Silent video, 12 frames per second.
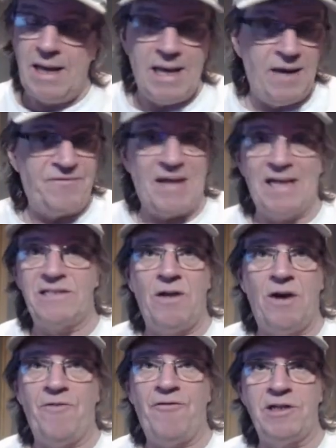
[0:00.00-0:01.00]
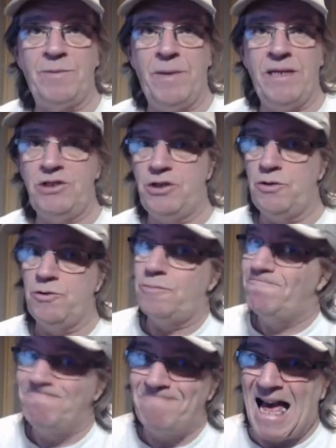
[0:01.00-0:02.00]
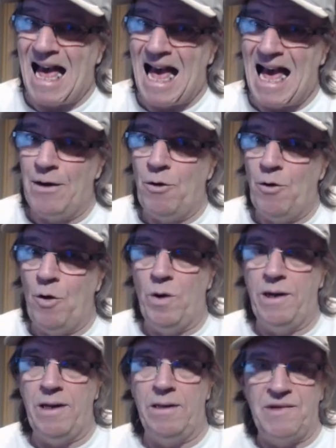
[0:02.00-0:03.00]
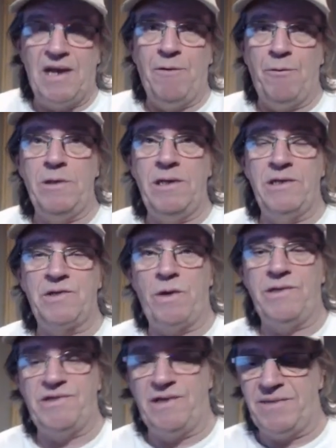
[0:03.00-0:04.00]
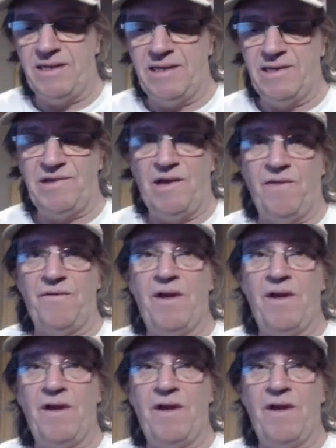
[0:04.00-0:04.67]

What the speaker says: If that's not fresh made juice, I don't know what is. That really is quite something in itself.